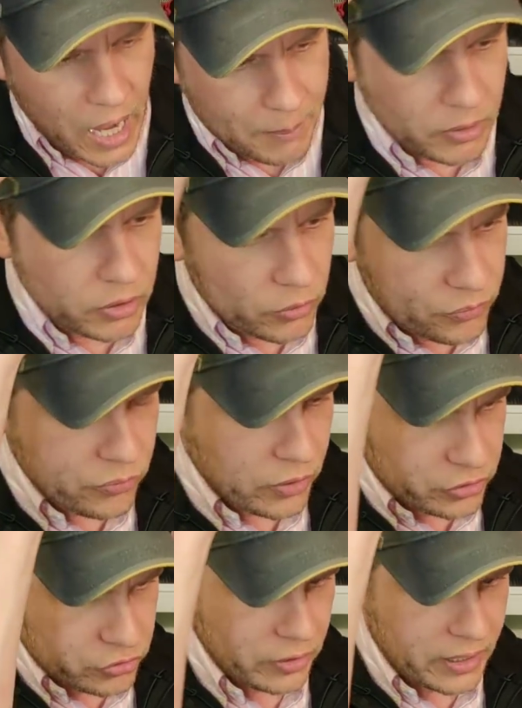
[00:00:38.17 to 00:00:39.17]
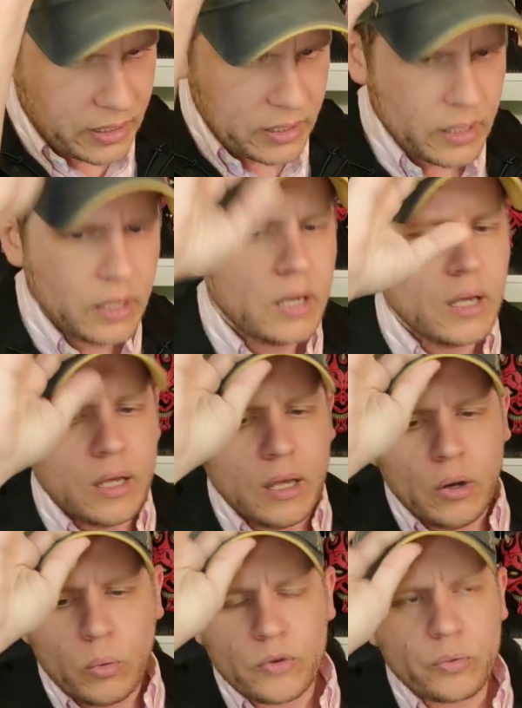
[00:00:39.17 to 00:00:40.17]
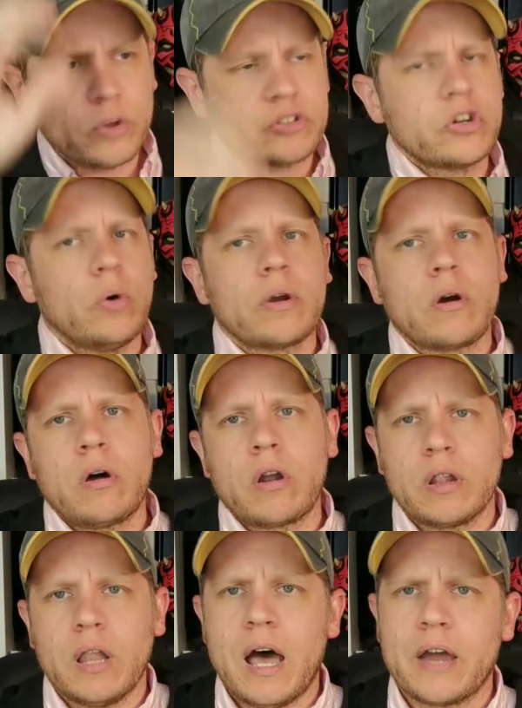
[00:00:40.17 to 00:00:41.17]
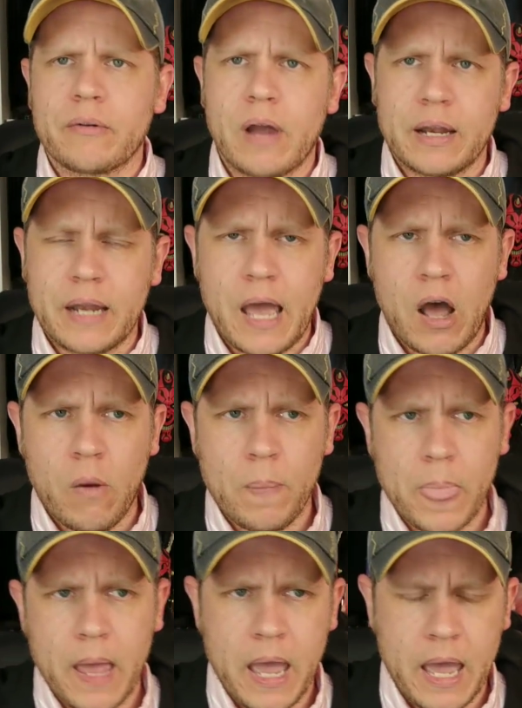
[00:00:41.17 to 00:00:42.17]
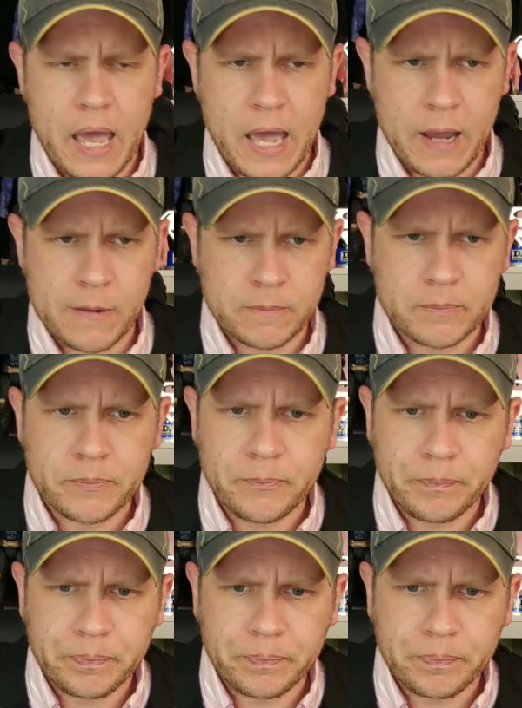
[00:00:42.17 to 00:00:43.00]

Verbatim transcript: I'm a little frustrated with what's going on online right now, and